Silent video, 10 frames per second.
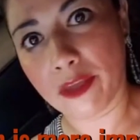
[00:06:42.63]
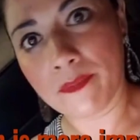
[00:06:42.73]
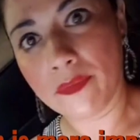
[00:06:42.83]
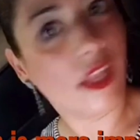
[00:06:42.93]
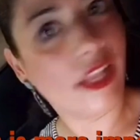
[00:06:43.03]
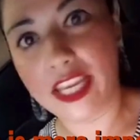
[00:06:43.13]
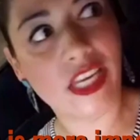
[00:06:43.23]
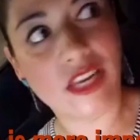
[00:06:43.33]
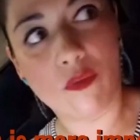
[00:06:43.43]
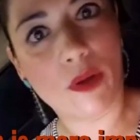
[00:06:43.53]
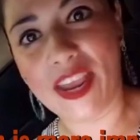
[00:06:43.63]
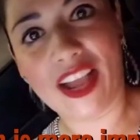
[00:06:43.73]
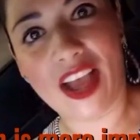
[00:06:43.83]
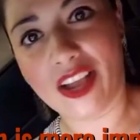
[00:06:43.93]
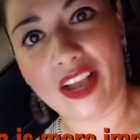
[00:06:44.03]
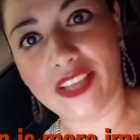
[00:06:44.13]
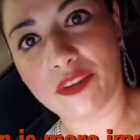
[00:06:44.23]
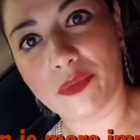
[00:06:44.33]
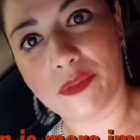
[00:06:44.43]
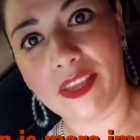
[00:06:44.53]
Like he didn't even want to make eye contact with
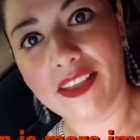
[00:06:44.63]
me.